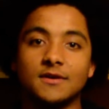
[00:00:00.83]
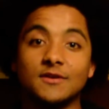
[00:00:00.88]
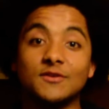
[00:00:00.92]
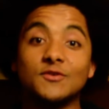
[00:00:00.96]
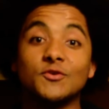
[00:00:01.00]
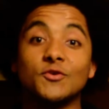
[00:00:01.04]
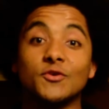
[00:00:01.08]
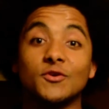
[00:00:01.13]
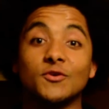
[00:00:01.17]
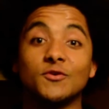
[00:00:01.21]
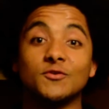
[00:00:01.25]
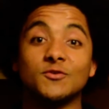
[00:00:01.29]

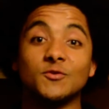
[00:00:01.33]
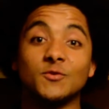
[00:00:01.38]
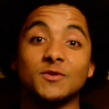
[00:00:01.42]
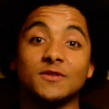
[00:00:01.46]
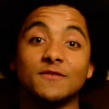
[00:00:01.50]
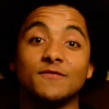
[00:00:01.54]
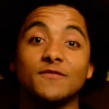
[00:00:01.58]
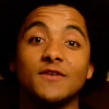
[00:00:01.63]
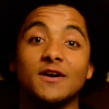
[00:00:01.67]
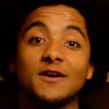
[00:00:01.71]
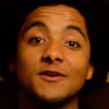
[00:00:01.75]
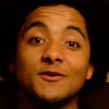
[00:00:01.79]
Kia ora koutou te
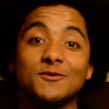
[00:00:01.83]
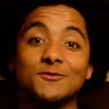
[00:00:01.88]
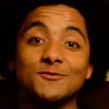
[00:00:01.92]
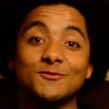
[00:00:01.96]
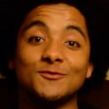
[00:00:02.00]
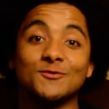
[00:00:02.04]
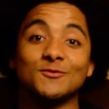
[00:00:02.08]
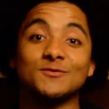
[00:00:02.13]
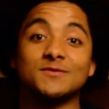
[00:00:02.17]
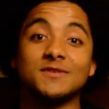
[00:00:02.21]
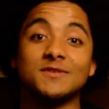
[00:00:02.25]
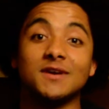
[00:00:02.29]
whanau,
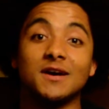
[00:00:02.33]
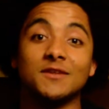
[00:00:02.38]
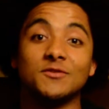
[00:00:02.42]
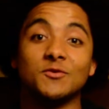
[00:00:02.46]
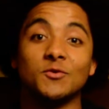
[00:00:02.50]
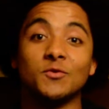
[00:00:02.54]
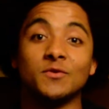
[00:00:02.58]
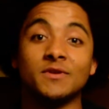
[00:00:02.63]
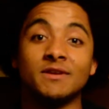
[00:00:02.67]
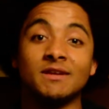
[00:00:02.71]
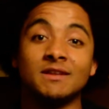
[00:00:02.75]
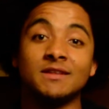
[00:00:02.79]
ko Darth
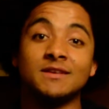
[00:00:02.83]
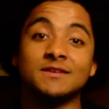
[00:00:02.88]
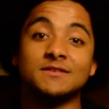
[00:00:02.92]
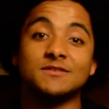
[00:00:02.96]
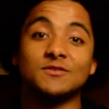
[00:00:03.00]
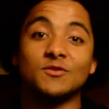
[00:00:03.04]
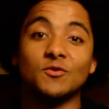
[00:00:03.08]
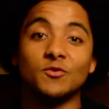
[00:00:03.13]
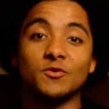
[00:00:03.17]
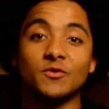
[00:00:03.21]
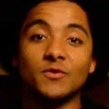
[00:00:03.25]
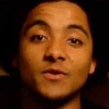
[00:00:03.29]
Cornelius
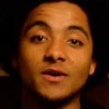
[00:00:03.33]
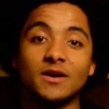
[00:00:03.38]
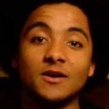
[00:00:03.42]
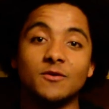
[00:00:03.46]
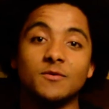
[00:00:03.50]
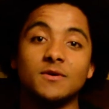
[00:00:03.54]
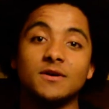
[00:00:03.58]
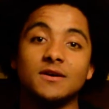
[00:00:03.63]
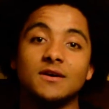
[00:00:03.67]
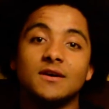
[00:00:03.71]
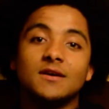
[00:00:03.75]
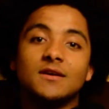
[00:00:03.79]
tōku
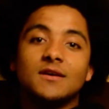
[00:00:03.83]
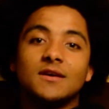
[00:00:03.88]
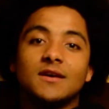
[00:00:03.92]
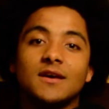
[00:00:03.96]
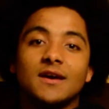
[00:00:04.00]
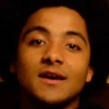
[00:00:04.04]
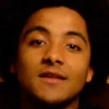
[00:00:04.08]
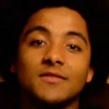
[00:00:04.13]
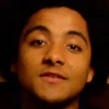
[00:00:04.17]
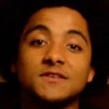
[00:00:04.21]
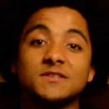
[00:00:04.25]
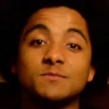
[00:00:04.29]
ingoa,
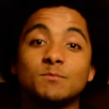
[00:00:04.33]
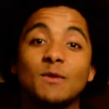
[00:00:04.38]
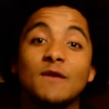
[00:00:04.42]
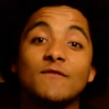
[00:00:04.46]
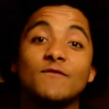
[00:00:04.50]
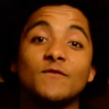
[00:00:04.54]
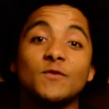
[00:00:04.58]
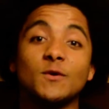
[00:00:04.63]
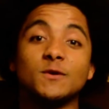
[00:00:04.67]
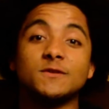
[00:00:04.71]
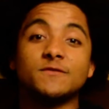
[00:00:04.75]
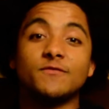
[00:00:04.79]
and this is my
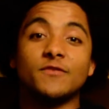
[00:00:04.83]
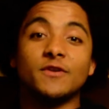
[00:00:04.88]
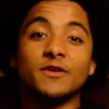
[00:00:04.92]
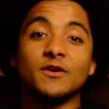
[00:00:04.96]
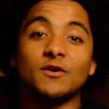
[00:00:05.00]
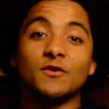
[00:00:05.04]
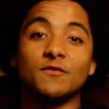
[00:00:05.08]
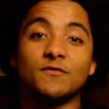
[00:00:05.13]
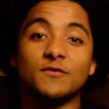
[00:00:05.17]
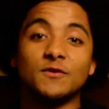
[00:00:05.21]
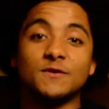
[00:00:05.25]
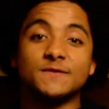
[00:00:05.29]
first video
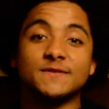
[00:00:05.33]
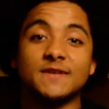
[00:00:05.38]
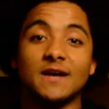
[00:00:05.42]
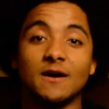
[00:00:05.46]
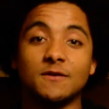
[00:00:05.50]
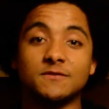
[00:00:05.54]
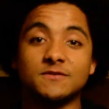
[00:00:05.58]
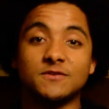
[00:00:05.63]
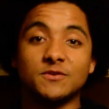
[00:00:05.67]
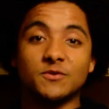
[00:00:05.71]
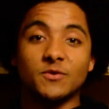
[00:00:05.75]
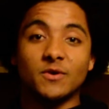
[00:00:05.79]
for Te
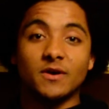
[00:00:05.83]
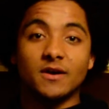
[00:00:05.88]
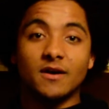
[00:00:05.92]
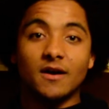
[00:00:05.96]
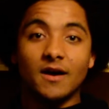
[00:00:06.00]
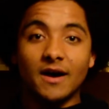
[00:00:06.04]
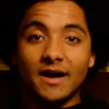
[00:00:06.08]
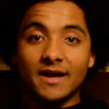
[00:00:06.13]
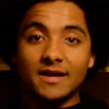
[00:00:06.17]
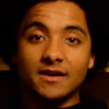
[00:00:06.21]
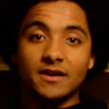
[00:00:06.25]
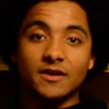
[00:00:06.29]
Aotearoa
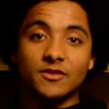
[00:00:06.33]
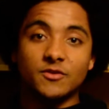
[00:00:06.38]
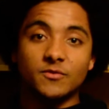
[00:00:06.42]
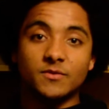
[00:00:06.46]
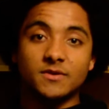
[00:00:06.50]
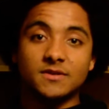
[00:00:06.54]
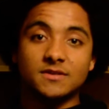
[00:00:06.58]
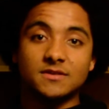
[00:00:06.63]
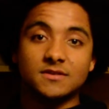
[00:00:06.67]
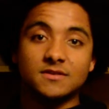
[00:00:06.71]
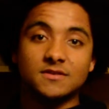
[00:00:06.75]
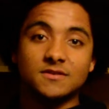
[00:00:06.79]
Kai
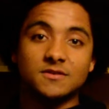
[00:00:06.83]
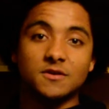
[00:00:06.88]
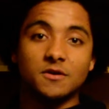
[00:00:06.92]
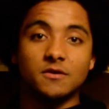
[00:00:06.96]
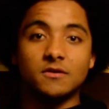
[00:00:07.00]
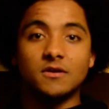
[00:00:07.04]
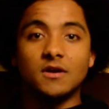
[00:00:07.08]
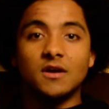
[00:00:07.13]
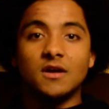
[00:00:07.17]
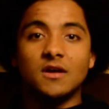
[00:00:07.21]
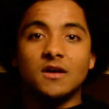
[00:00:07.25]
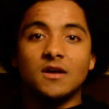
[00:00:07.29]
Gatherers. So,
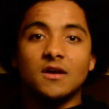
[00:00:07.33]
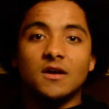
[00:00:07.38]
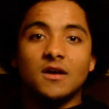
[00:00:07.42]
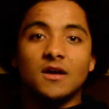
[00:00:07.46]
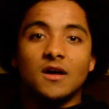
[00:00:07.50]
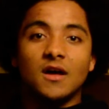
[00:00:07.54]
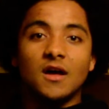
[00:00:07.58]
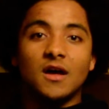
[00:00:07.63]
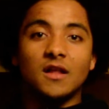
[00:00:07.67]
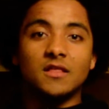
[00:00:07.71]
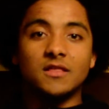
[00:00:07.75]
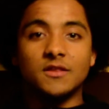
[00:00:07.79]

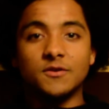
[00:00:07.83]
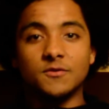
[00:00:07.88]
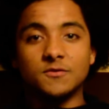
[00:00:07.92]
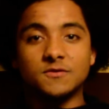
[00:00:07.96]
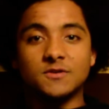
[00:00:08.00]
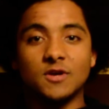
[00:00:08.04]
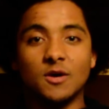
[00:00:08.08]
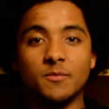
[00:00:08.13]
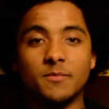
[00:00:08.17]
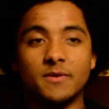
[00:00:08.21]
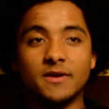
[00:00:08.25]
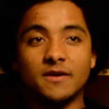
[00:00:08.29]
a little
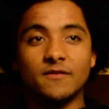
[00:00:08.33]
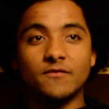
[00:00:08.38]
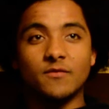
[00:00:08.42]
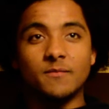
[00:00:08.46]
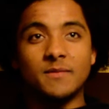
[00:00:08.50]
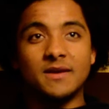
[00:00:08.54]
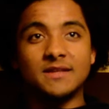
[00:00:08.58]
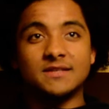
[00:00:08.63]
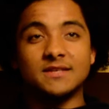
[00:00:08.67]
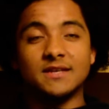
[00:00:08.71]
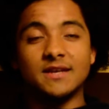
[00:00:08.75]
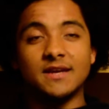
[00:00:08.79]
topic for me
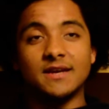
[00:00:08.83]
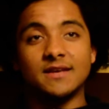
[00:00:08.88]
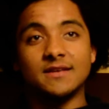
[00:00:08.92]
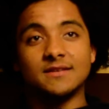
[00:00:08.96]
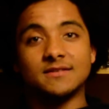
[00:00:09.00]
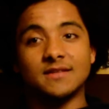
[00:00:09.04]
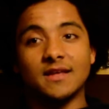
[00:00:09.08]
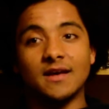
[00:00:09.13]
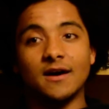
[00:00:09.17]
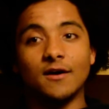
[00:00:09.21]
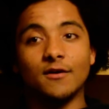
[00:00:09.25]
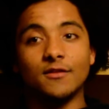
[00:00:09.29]
today is the
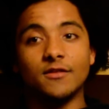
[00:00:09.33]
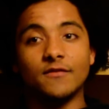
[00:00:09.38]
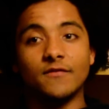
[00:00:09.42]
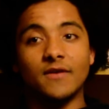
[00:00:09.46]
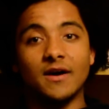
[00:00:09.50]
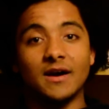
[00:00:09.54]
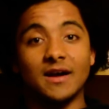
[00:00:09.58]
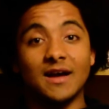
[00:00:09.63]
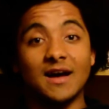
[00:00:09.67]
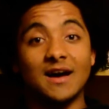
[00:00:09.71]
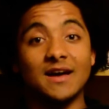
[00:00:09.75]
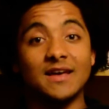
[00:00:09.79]
health of our
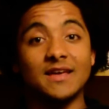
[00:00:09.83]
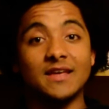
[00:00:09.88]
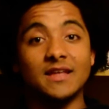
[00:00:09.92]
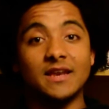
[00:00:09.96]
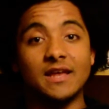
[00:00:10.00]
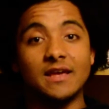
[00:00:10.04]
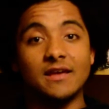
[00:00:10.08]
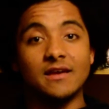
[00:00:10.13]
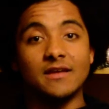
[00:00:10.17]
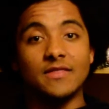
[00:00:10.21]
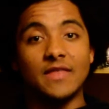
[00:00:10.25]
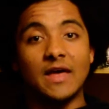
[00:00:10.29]

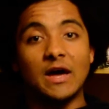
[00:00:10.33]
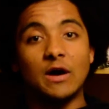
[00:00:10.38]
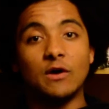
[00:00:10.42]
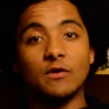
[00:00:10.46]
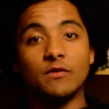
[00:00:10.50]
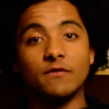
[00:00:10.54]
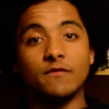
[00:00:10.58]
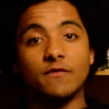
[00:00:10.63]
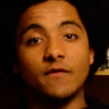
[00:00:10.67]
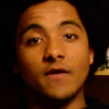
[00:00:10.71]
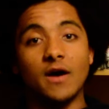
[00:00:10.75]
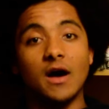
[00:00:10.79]
ngahere, the
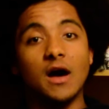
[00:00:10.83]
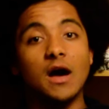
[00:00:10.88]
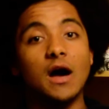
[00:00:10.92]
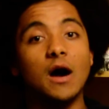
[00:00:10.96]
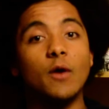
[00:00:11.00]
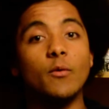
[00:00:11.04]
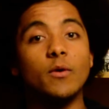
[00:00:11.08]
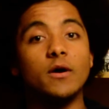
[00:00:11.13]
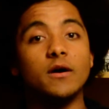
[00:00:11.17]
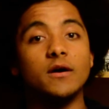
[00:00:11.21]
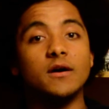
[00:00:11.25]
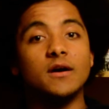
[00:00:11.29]
health of our
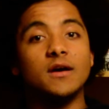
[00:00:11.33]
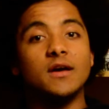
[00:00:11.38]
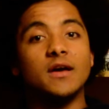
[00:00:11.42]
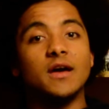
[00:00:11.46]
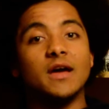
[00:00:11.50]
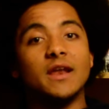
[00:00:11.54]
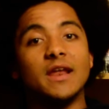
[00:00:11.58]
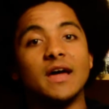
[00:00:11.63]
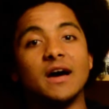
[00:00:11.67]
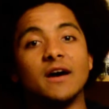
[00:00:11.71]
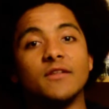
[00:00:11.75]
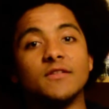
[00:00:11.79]
awa,
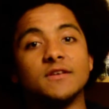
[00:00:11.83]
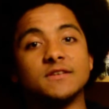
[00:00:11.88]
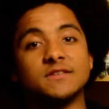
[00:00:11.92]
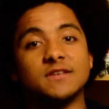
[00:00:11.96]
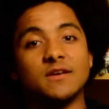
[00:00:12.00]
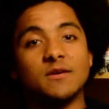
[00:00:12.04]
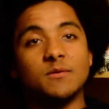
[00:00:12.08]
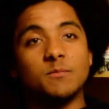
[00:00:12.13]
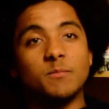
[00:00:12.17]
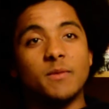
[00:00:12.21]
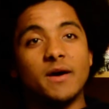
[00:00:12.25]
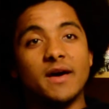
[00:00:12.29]
and how this
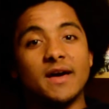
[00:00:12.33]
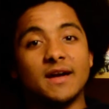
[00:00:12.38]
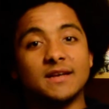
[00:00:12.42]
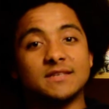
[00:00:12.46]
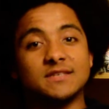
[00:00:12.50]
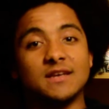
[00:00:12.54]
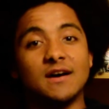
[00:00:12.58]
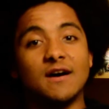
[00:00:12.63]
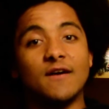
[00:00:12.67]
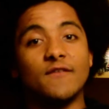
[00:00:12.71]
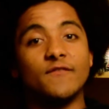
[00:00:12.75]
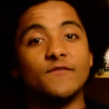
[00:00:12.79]
impacts
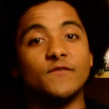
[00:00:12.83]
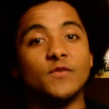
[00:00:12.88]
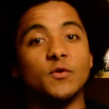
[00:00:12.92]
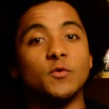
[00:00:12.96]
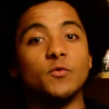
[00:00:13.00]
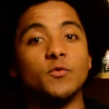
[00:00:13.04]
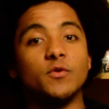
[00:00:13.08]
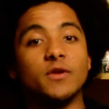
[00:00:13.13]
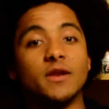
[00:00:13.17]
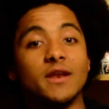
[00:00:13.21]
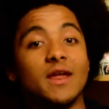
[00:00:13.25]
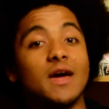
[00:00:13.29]
our
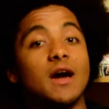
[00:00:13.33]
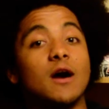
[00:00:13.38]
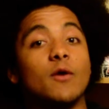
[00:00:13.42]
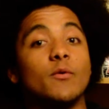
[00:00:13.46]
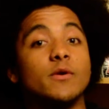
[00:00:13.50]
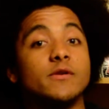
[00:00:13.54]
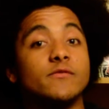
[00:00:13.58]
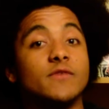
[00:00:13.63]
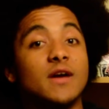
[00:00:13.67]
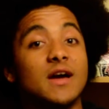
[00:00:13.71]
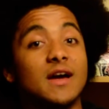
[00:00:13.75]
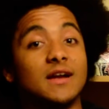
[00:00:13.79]
food and how we
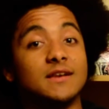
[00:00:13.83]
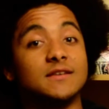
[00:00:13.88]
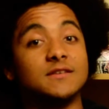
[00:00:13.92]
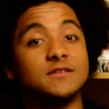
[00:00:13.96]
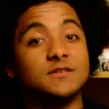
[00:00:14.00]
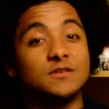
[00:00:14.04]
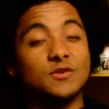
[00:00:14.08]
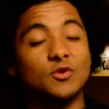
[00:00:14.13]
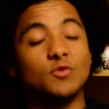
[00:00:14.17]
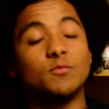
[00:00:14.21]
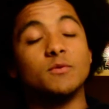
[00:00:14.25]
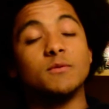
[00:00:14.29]
act as
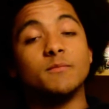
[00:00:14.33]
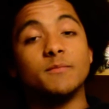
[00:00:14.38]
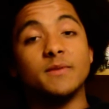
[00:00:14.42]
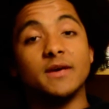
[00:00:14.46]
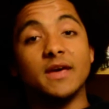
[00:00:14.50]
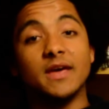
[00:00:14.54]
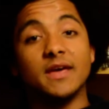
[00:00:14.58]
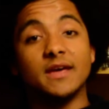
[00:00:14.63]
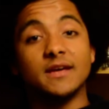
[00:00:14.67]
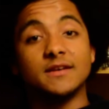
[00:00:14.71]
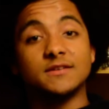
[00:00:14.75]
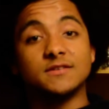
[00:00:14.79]
human
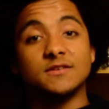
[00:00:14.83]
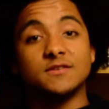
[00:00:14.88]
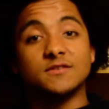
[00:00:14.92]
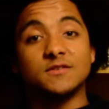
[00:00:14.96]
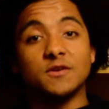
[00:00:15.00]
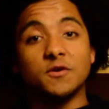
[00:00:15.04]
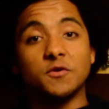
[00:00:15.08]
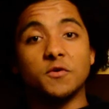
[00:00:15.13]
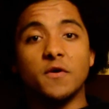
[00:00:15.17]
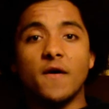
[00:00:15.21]
beings. So,